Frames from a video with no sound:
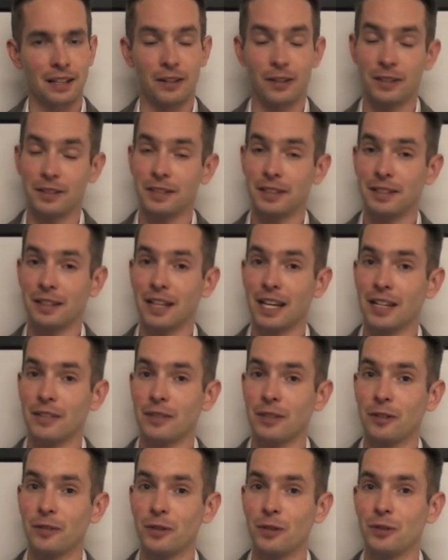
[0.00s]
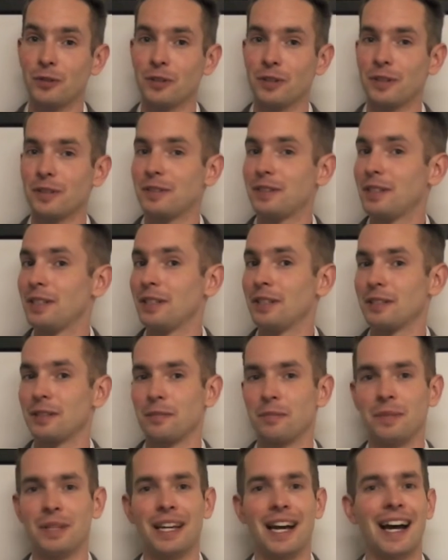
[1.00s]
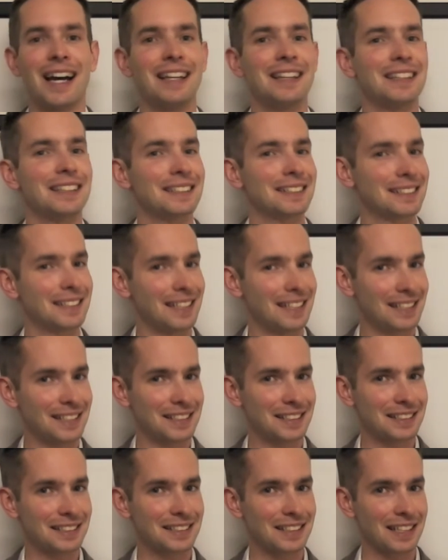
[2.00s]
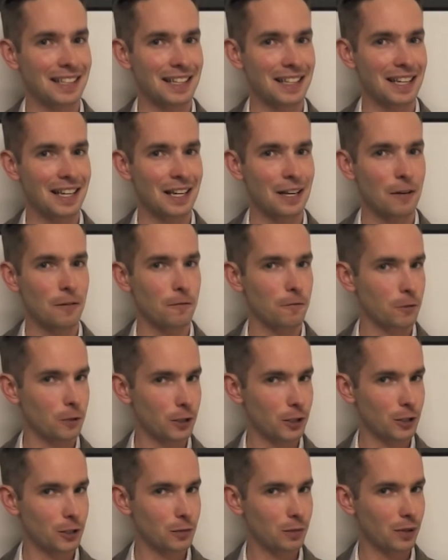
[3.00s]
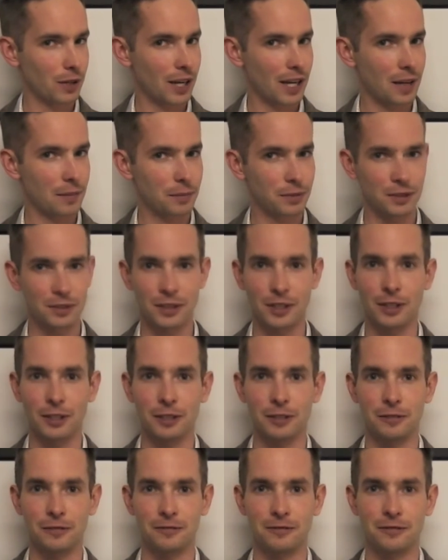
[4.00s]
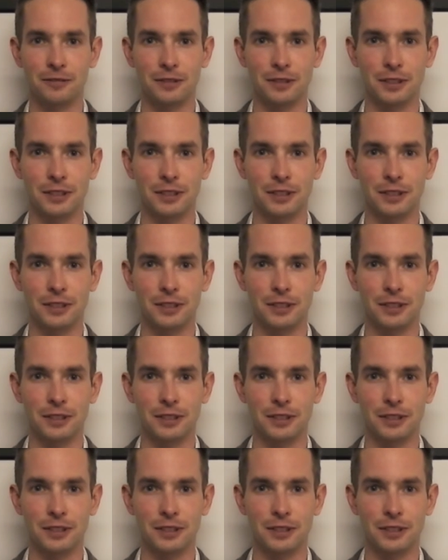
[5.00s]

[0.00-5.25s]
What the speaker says: You're going to see a lot of interviews, you're going to see some behind-the-scenes footage, perhaps, of